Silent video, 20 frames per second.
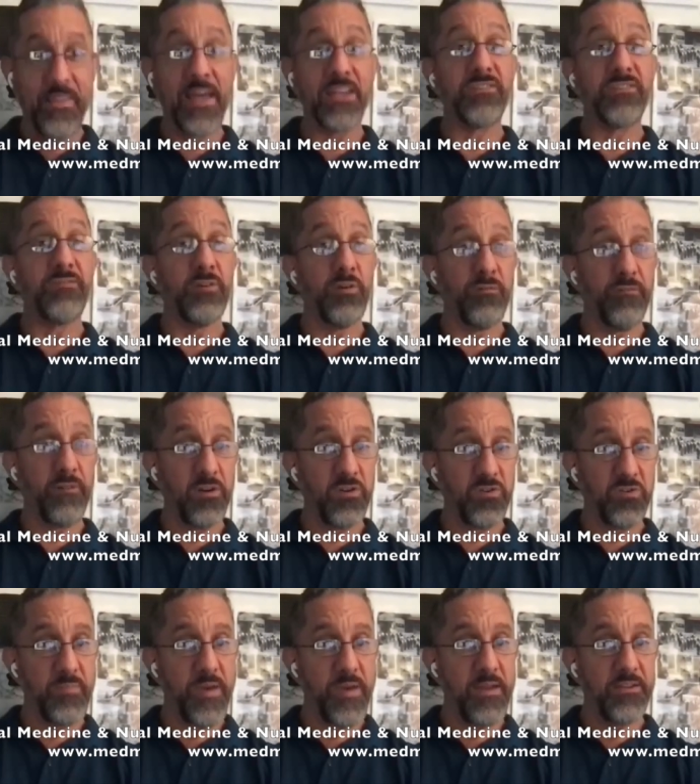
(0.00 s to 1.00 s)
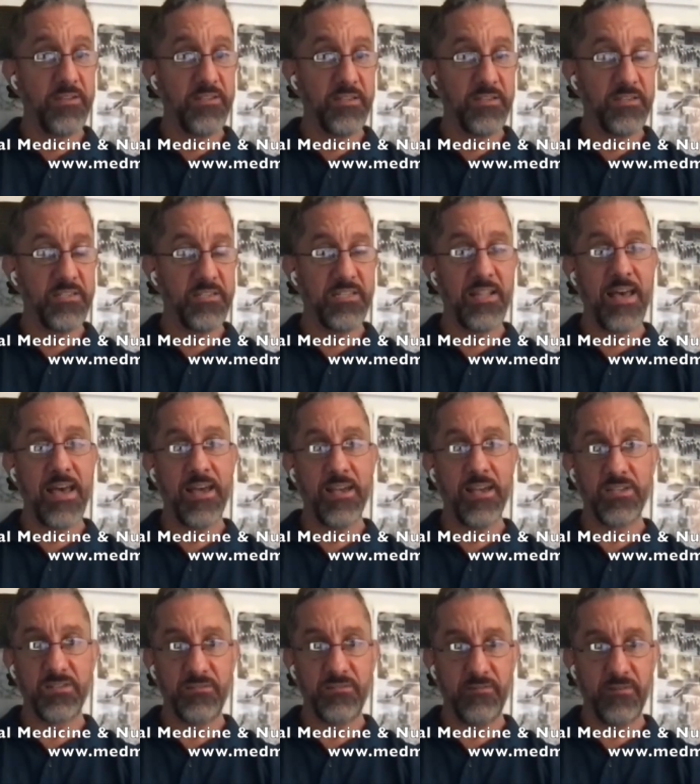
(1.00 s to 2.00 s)
And that's for your functional medicine
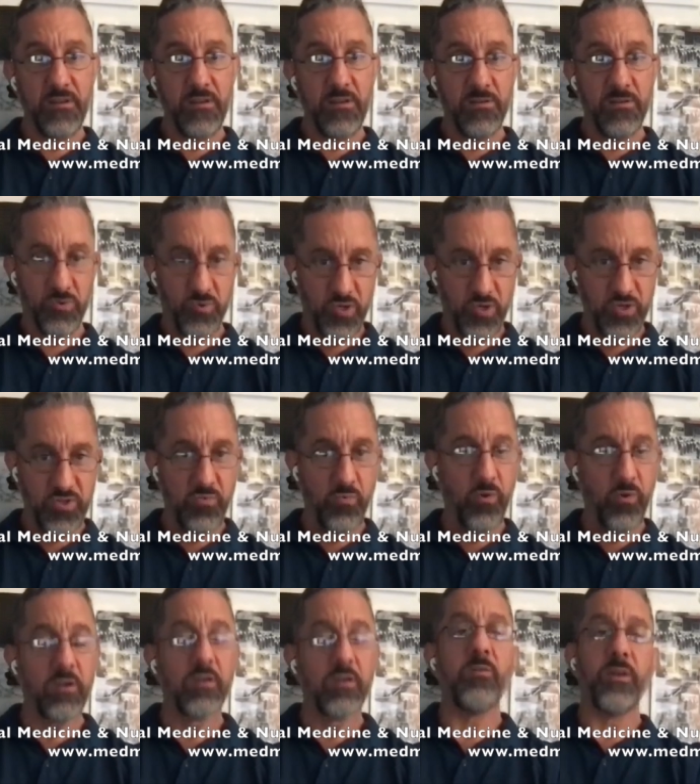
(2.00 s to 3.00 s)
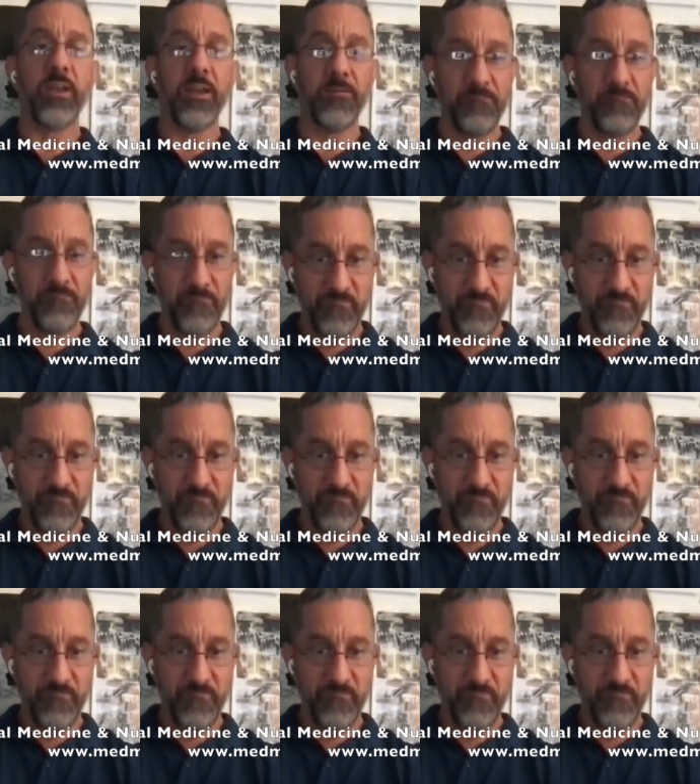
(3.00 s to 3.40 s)
/ nutrition work. Okay.